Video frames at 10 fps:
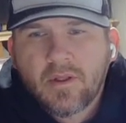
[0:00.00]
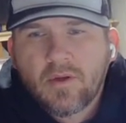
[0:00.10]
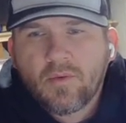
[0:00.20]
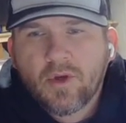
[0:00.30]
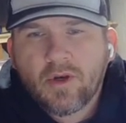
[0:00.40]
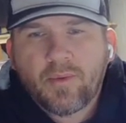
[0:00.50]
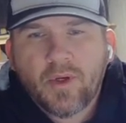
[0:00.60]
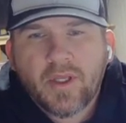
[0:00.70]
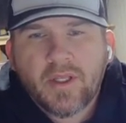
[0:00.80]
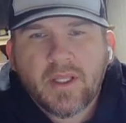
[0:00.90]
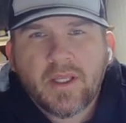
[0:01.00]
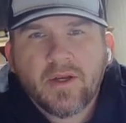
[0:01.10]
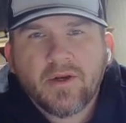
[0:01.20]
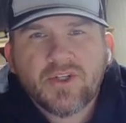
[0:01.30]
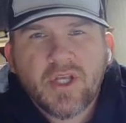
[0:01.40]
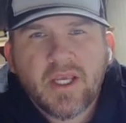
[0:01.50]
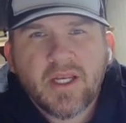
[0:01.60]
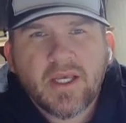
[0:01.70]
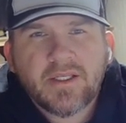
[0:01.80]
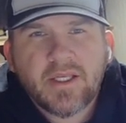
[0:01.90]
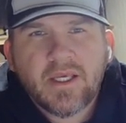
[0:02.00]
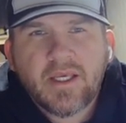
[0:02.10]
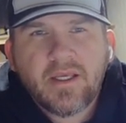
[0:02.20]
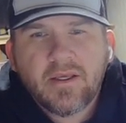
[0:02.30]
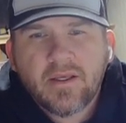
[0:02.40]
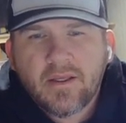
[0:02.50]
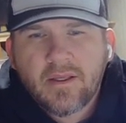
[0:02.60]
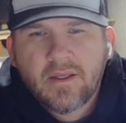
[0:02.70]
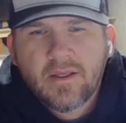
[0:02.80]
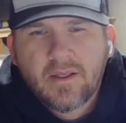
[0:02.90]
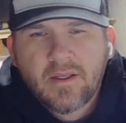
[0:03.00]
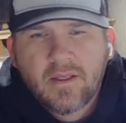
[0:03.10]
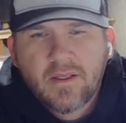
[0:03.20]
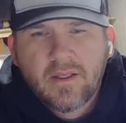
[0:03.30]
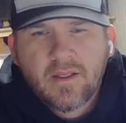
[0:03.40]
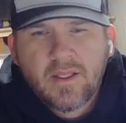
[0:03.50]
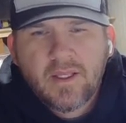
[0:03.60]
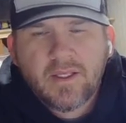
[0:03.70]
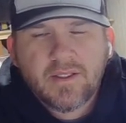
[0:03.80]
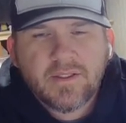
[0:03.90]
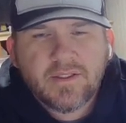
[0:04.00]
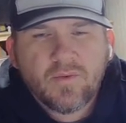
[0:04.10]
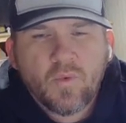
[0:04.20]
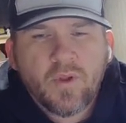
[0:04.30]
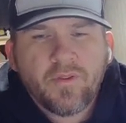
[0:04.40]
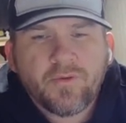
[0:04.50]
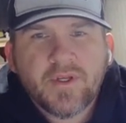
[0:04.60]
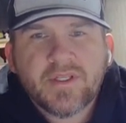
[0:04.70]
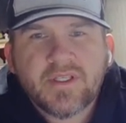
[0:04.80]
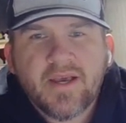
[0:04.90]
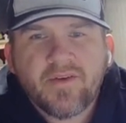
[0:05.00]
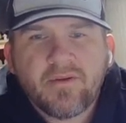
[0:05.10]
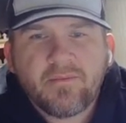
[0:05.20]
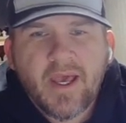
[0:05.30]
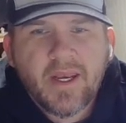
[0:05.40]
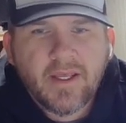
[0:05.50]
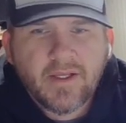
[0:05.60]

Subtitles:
We're going to put in here. Chain ID is 137 in MATIC.